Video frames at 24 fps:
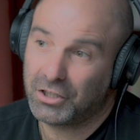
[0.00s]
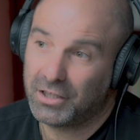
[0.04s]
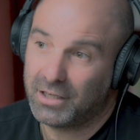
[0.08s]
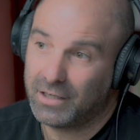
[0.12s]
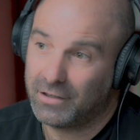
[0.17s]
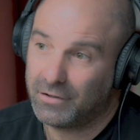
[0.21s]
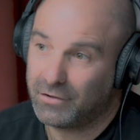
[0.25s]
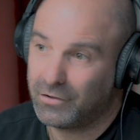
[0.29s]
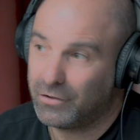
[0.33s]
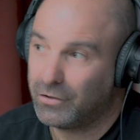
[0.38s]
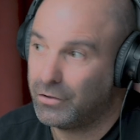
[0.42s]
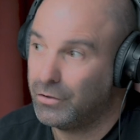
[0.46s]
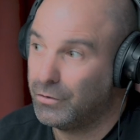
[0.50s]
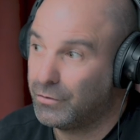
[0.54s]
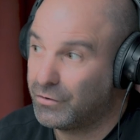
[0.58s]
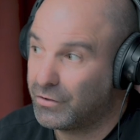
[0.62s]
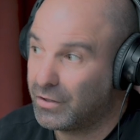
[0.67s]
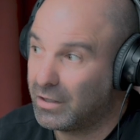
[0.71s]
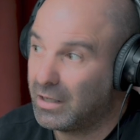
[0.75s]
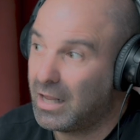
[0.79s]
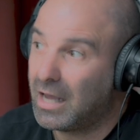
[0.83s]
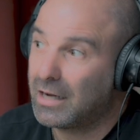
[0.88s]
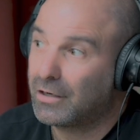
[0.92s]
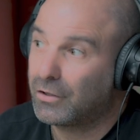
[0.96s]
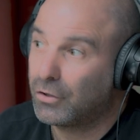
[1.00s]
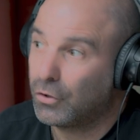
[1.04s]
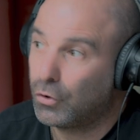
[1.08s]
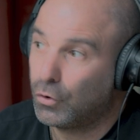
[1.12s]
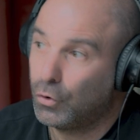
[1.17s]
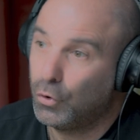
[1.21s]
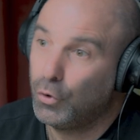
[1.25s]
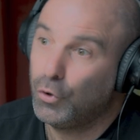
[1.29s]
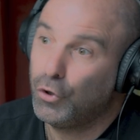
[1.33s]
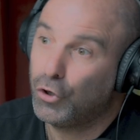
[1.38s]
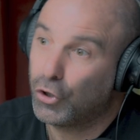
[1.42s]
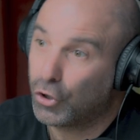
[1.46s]
is, you select
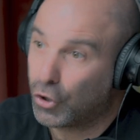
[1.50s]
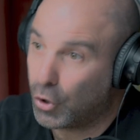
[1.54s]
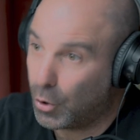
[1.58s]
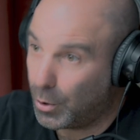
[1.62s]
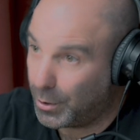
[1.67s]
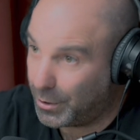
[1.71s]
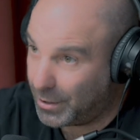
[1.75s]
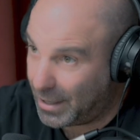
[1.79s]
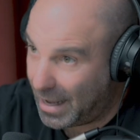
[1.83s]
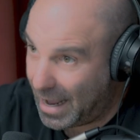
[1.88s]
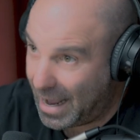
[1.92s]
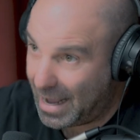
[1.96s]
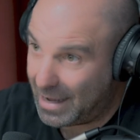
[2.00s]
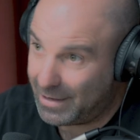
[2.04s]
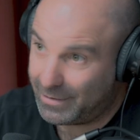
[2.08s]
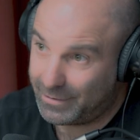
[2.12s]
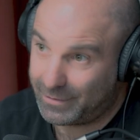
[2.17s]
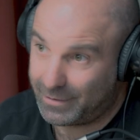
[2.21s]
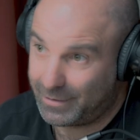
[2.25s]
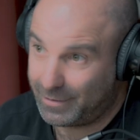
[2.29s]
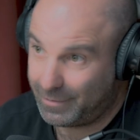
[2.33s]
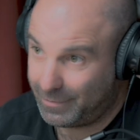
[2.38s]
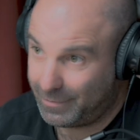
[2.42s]
who you're going to ask.